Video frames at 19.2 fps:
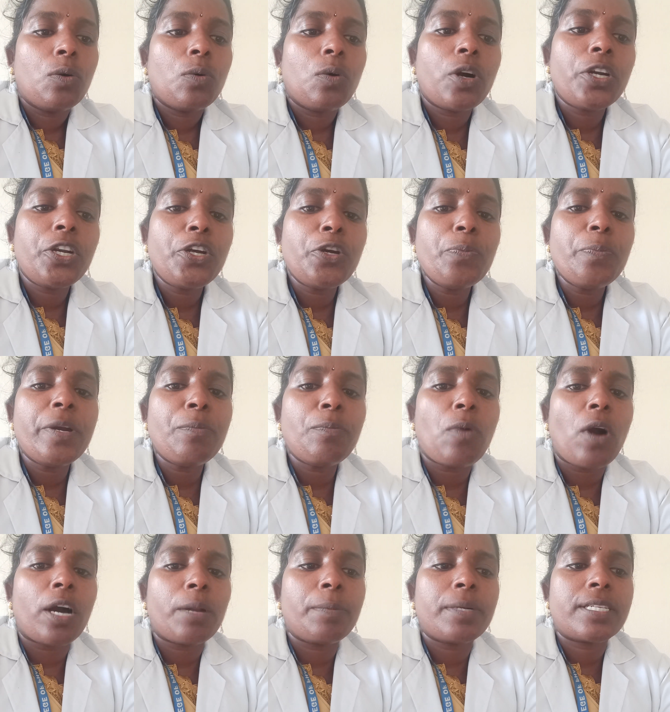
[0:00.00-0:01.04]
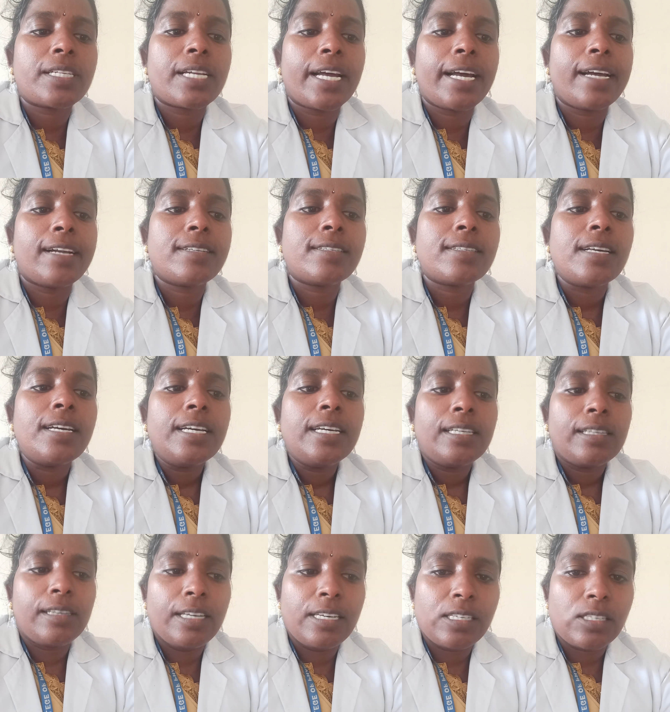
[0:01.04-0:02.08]
What do you mean barbiturates?
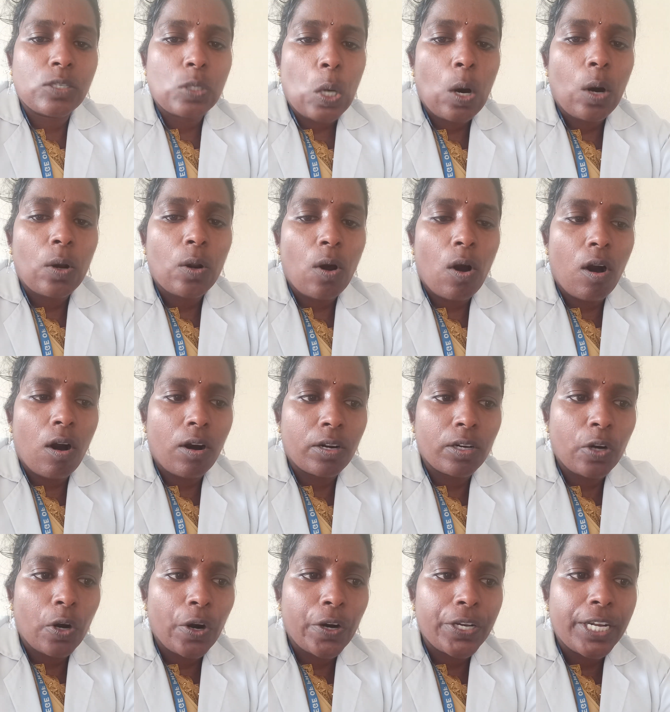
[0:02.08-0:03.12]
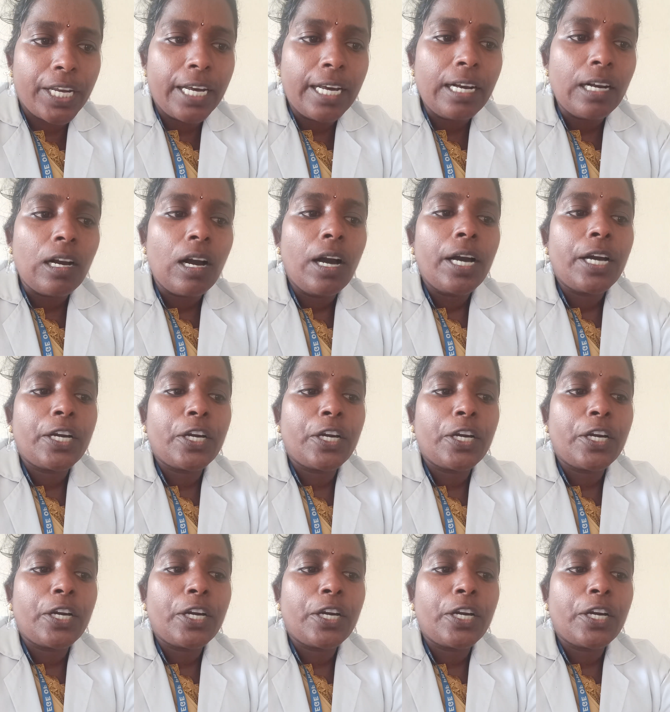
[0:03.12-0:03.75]
These are organic